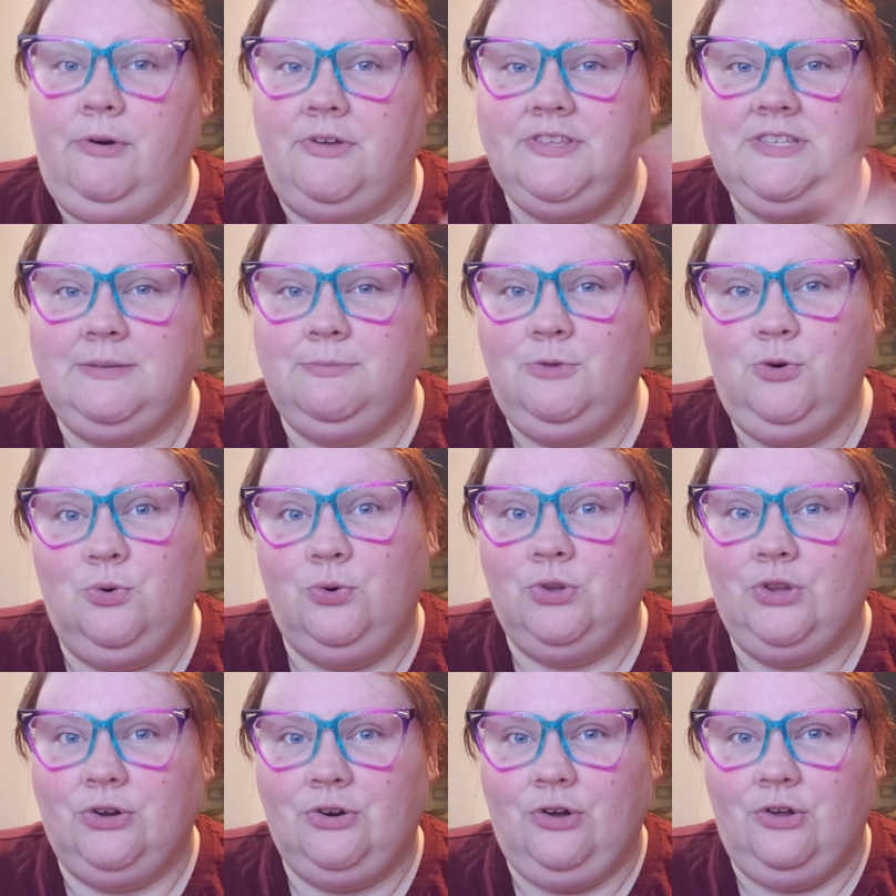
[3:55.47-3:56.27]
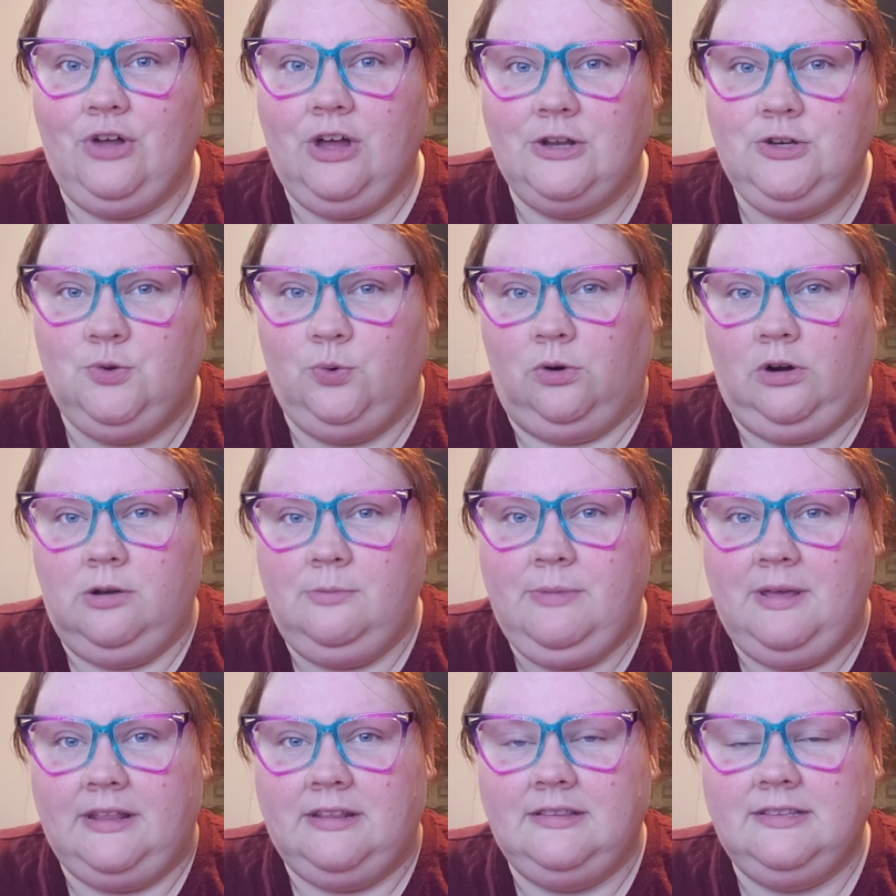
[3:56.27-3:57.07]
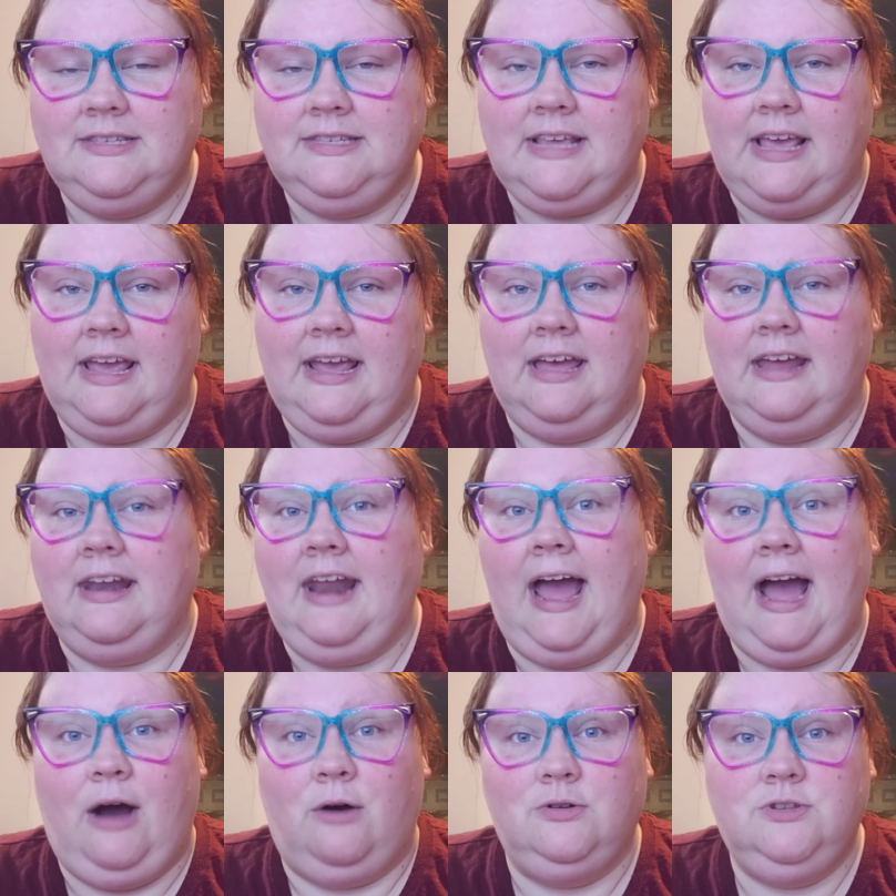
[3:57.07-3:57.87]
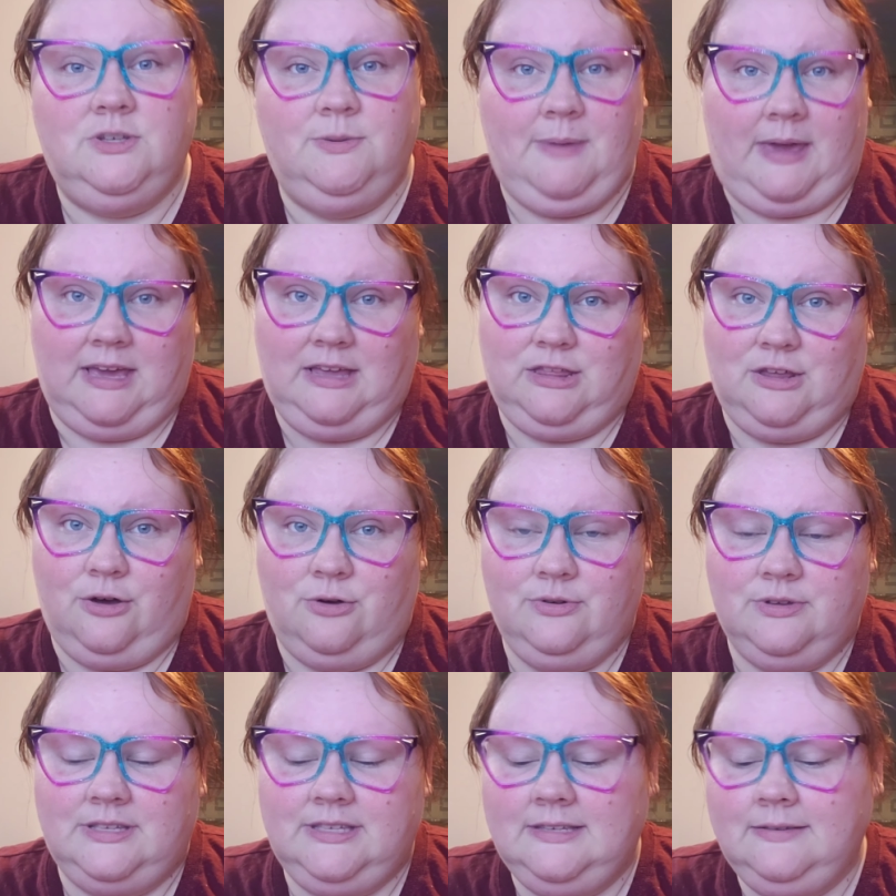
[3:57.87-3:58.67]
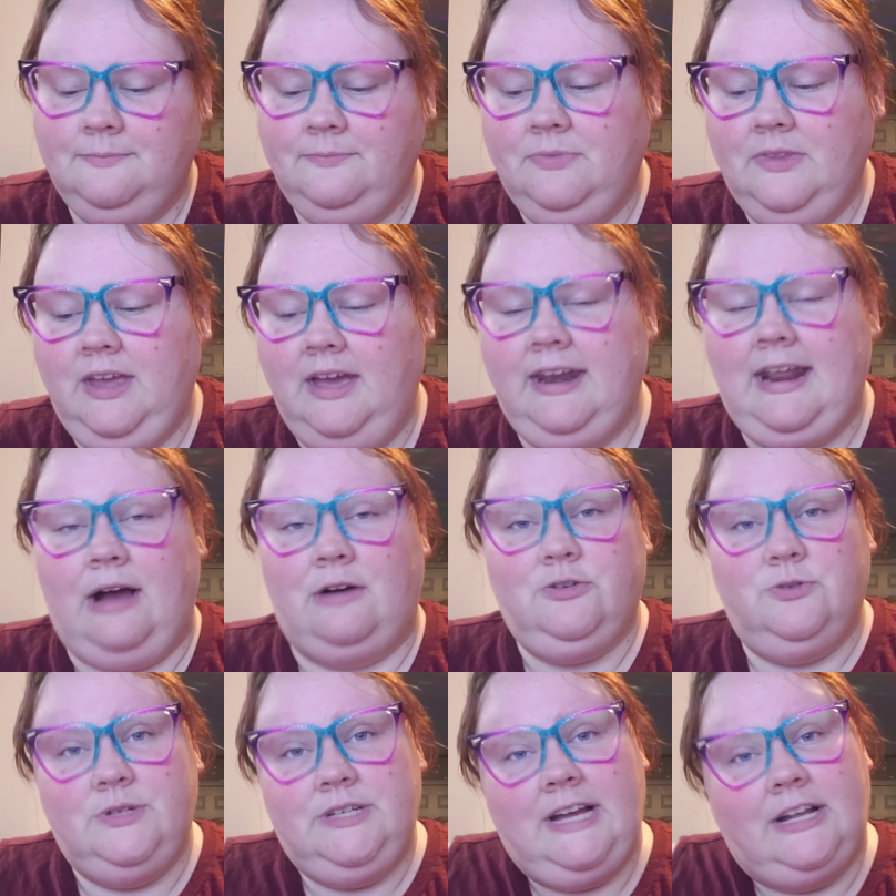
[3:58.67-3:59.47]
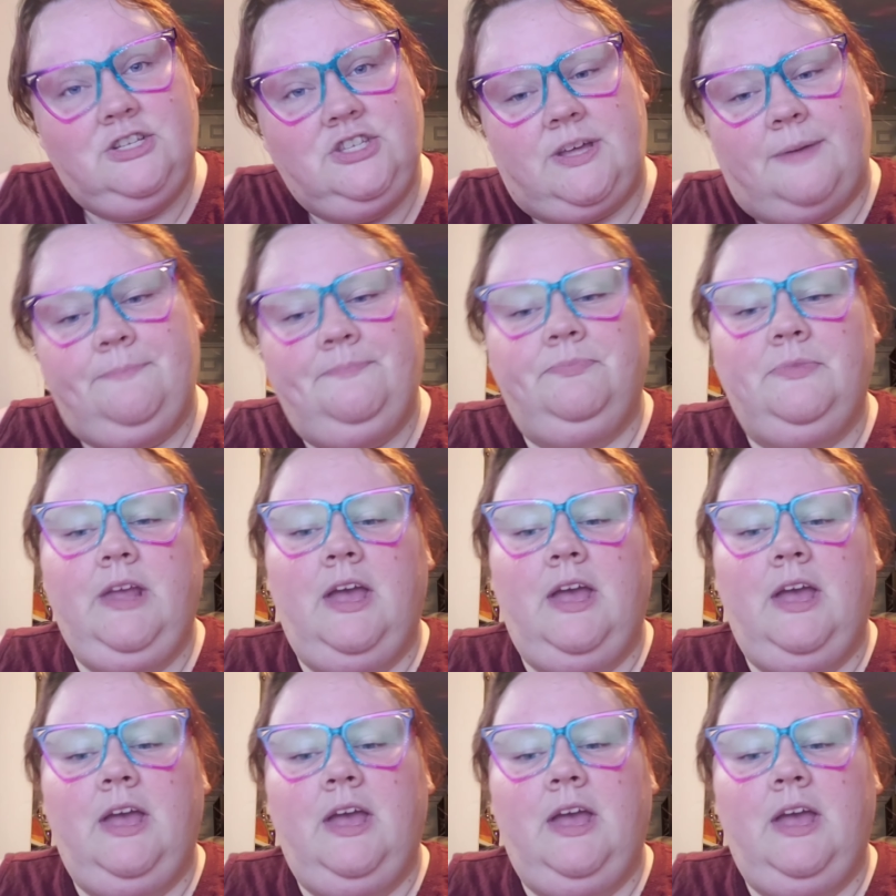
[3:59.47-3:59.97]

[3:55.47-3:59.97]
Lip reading: with some cool little adornments and how to make those and how to attach them.